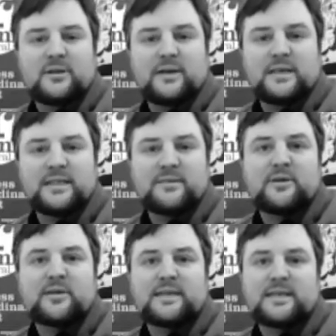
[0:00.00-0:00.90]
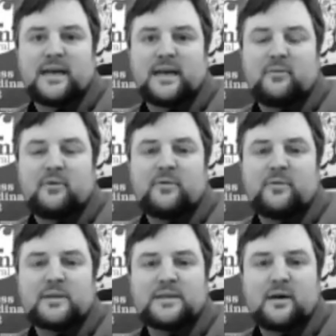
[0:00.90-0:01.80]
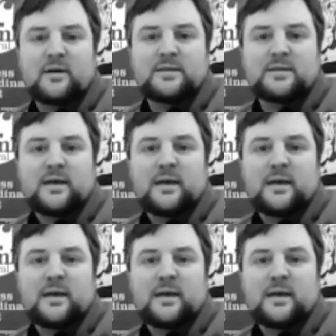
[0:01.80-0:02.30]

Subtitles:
learning disabilities, and our performance art,